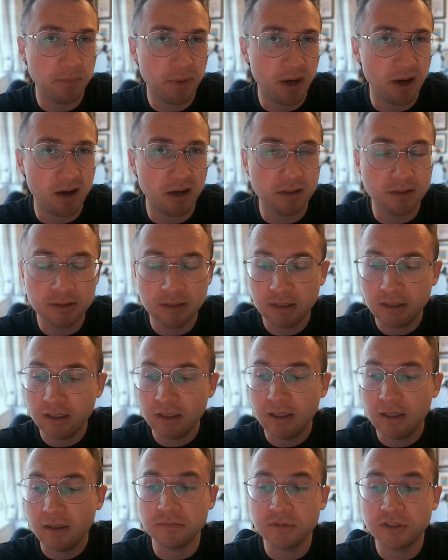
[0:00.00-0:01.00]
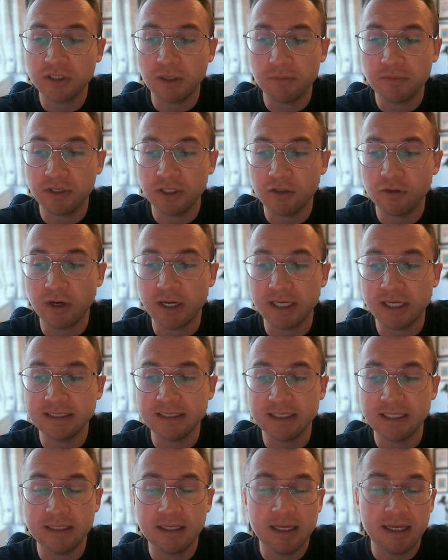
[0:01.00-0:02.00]
bar something
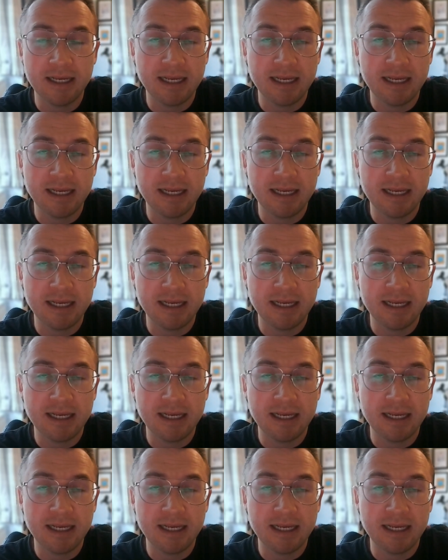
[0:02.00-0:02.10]
crazy.